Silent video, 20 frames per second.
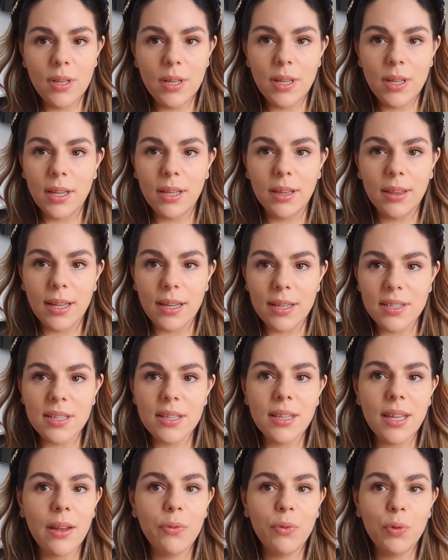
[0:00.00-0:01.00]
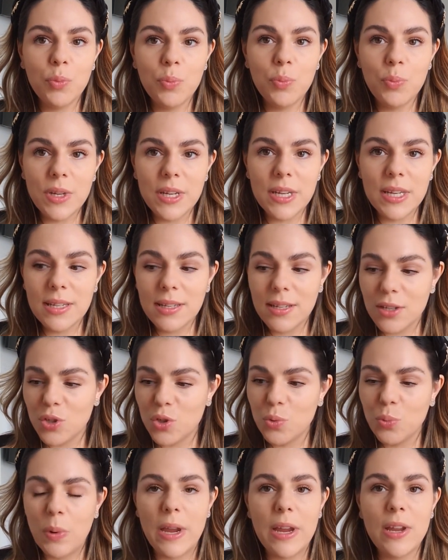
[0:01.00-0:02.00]
it doesn't have to be
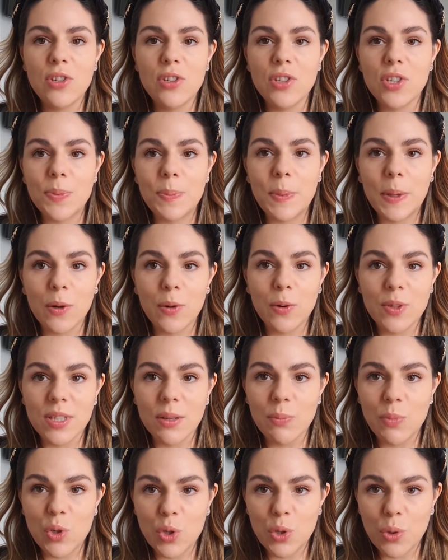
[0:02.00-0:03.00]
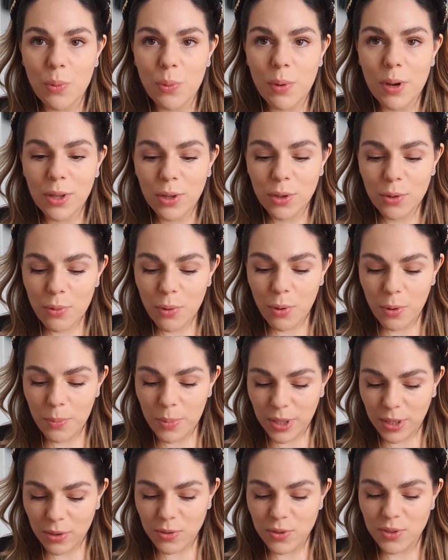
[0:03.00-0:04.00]
this way just because I'm showing you, or
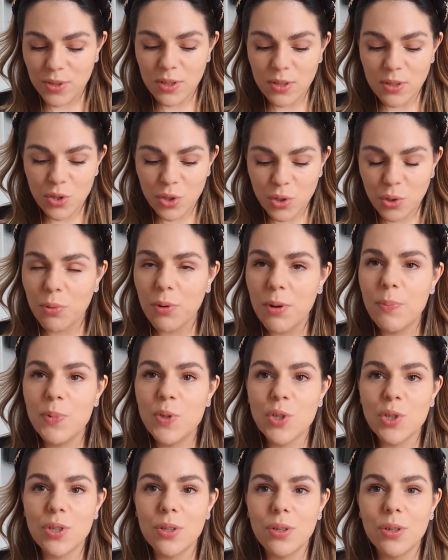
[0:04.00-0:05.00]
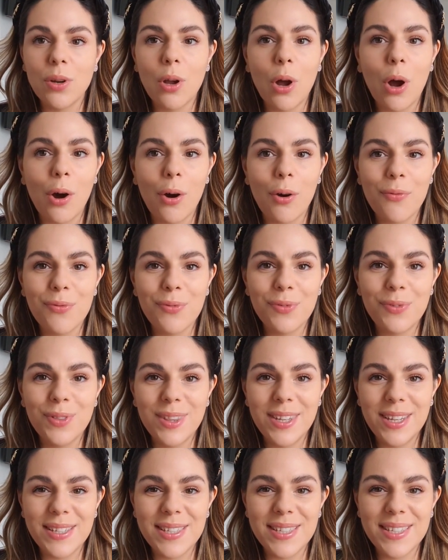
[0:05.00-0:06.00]
because the description of
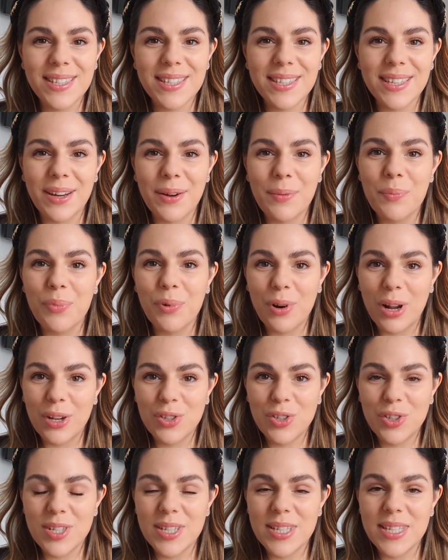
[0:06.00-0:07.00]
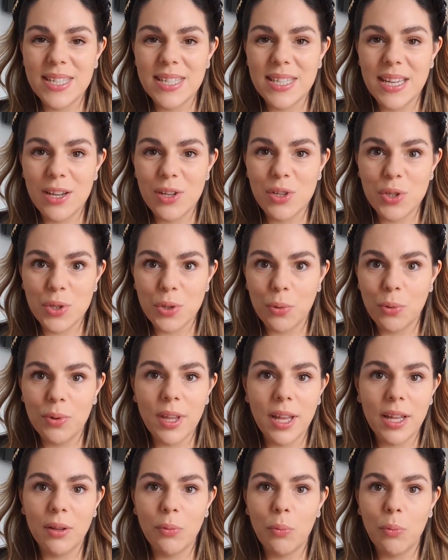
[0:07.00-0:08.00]
these brushes say so,
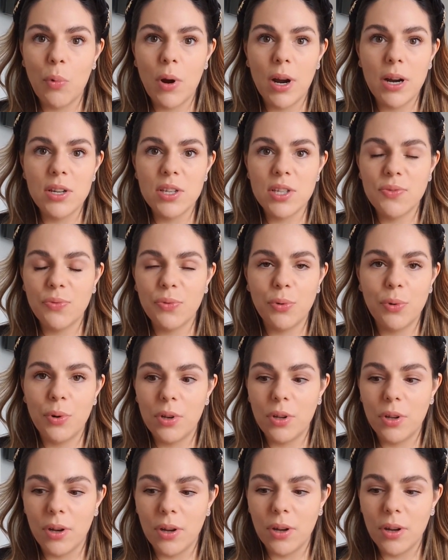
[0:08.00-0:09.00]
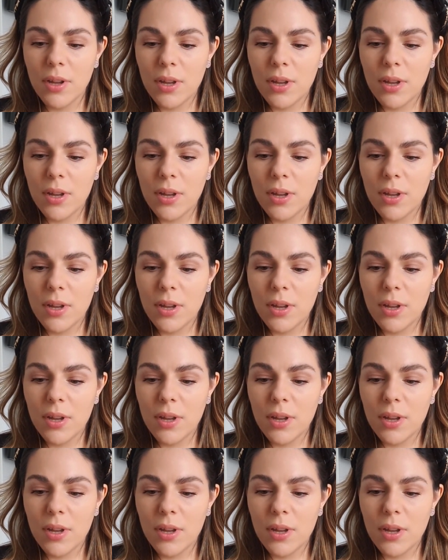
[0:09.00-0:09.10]
that one is for the